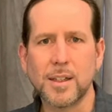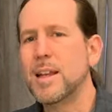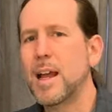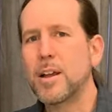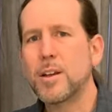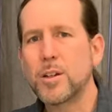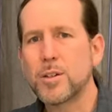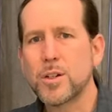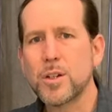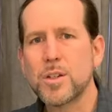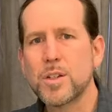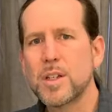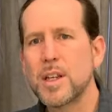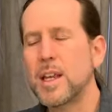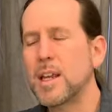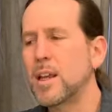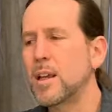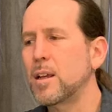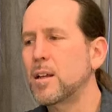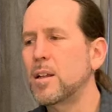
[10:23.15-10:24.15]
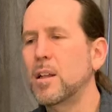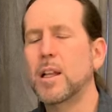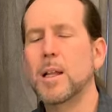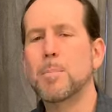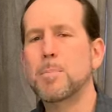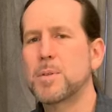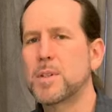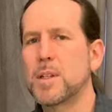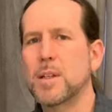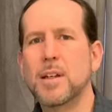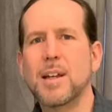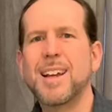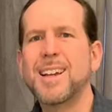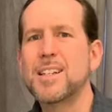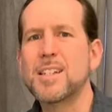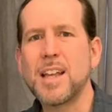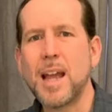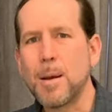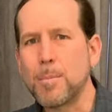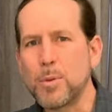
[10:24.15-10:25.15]
Now you're just seeing clips,
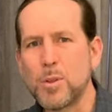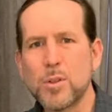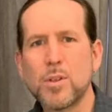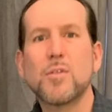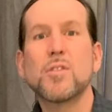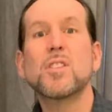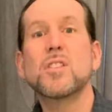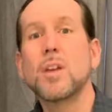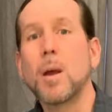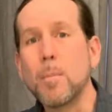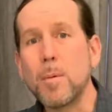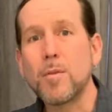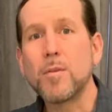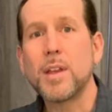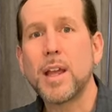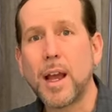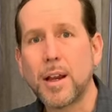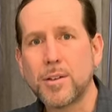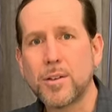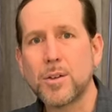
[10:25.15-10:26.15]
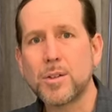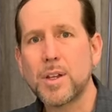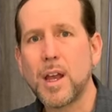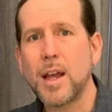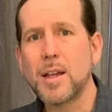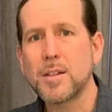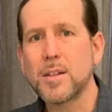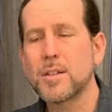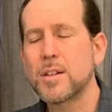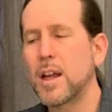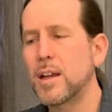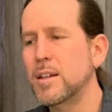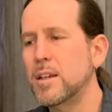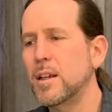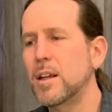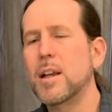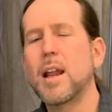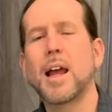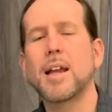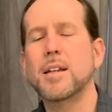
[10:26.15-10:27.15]
examples of some of the exercises I
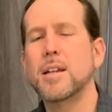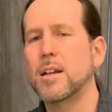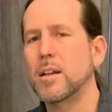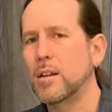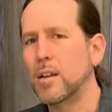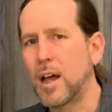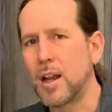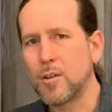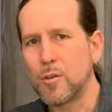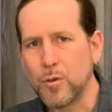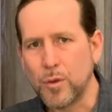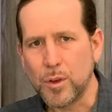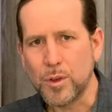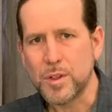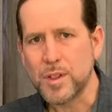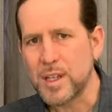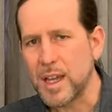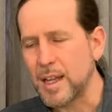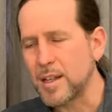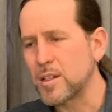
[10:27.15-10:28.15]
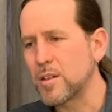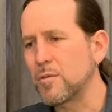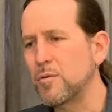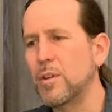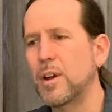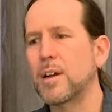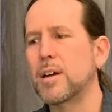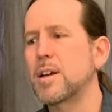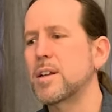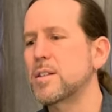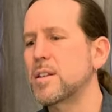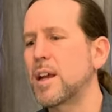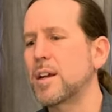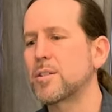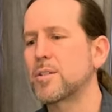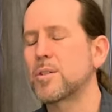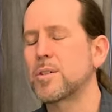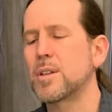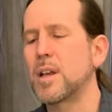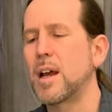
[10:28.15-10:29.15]
did. I did a lot of full sets of various
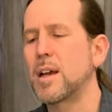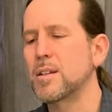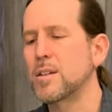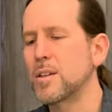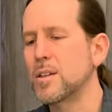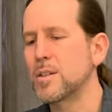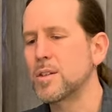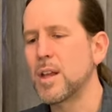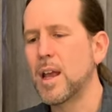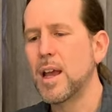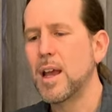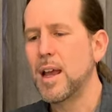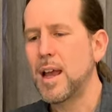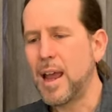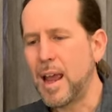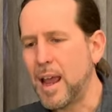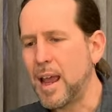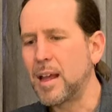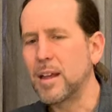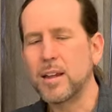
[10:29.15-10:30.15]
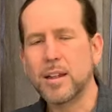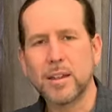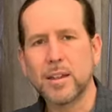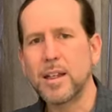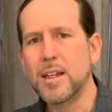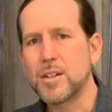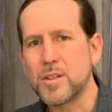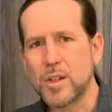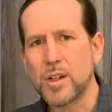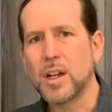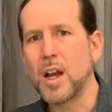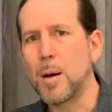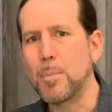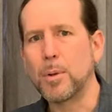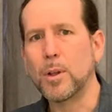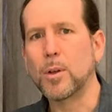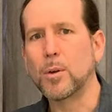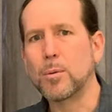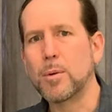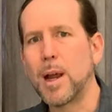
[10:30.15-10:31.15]
exercises and at least a
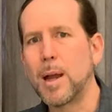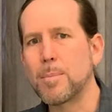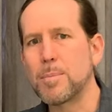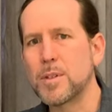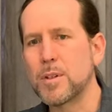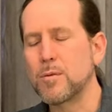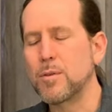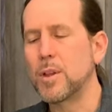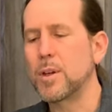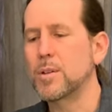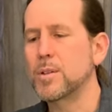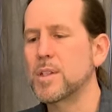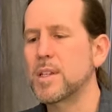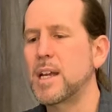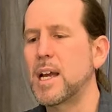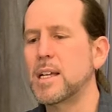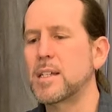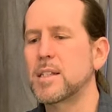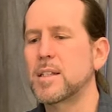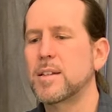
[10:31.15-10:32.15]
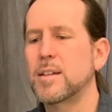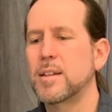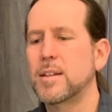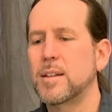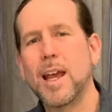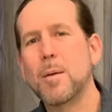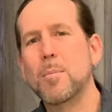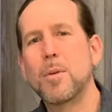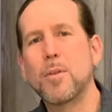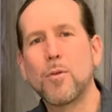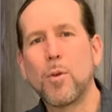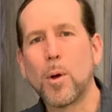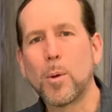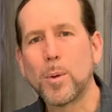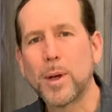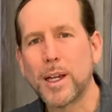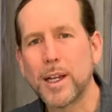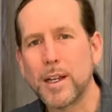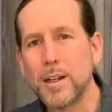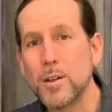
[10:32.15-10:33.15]
couple of reps of those sets. And before
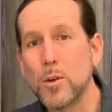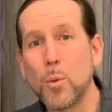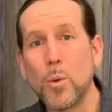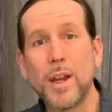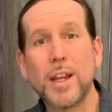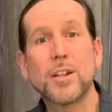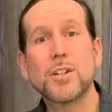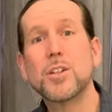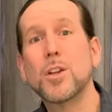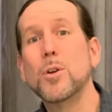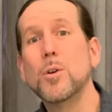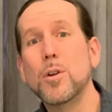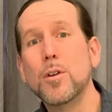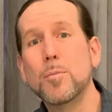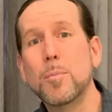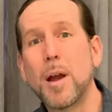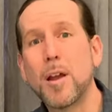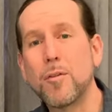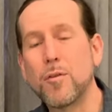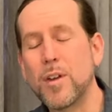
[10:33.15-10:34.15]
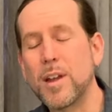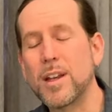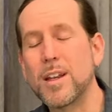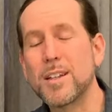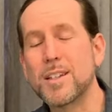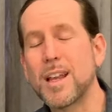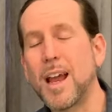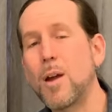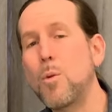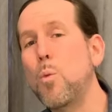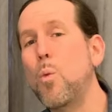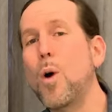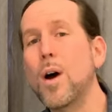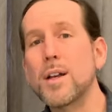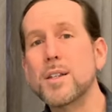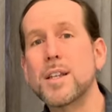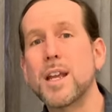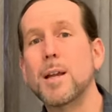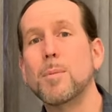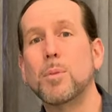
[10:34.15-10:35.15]
we get into week two of my fitness, I
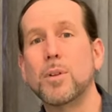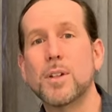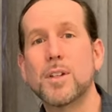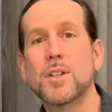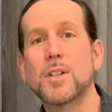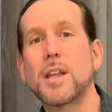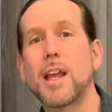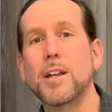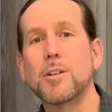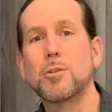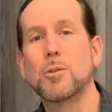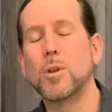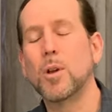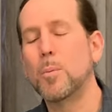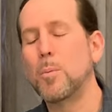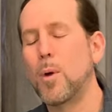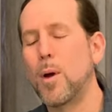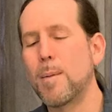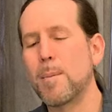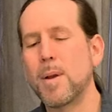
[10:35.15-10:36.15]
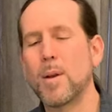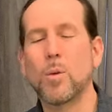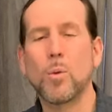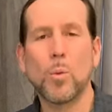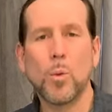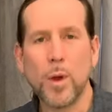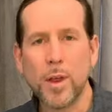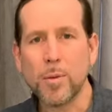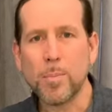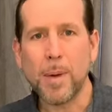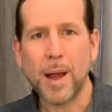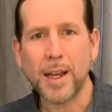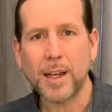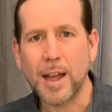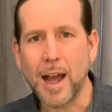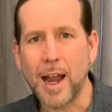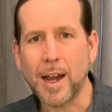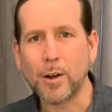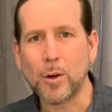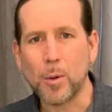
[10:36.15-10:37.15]
was able to schedule an appointment with my
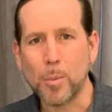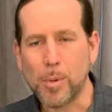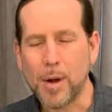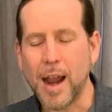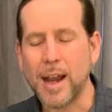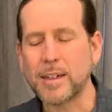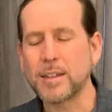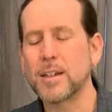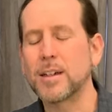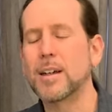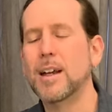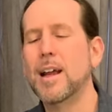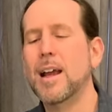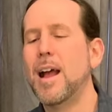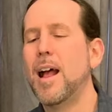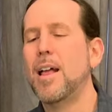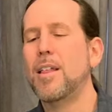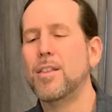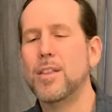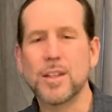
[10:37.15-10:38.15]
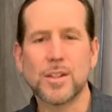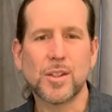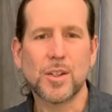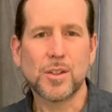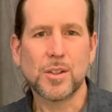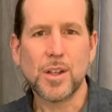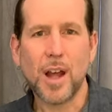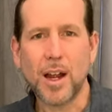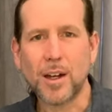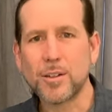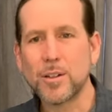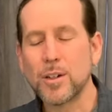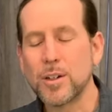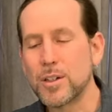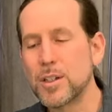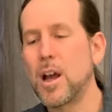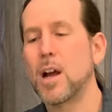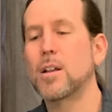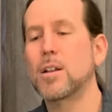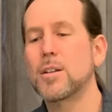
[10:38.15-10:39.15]
chiropractor. This is Dr.
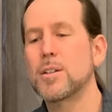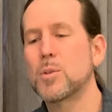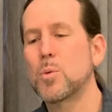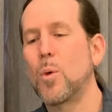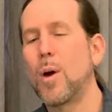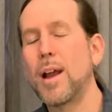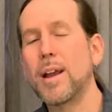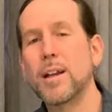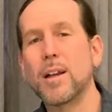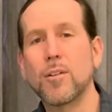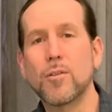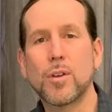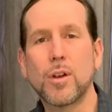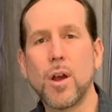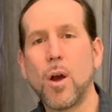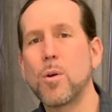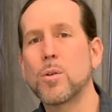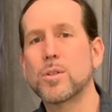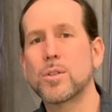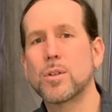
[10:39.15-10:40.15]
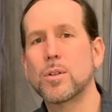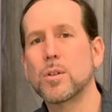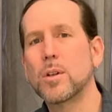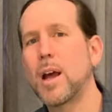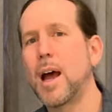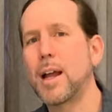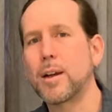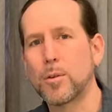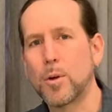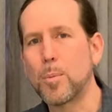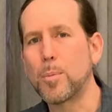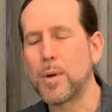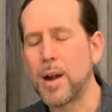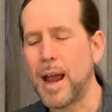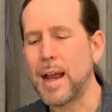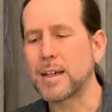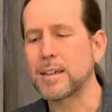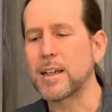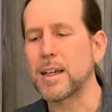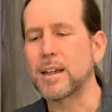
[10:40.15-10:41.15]
Douglas White of Coastal
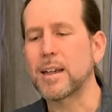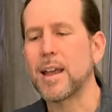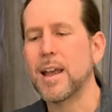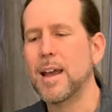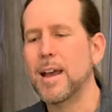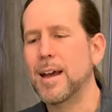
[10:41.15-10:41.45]
Chiropractic.